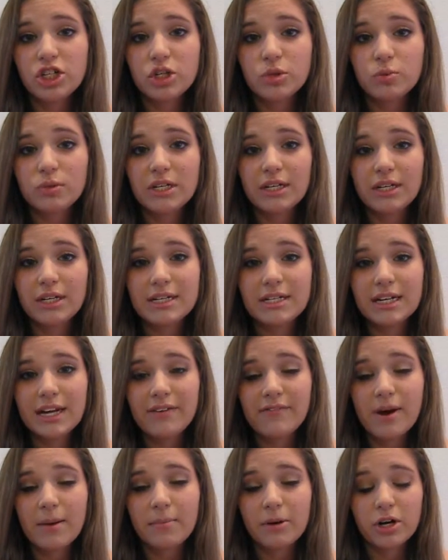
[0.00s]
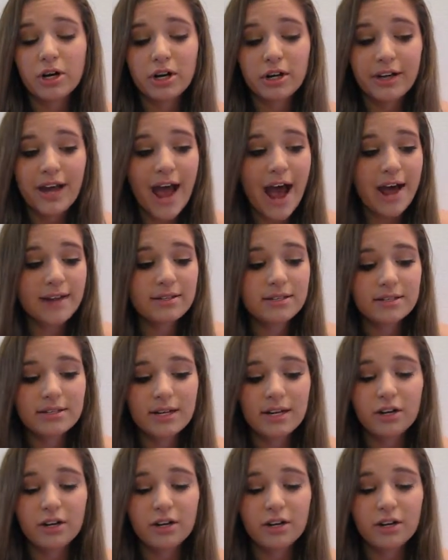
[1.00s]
is willing to give up her caste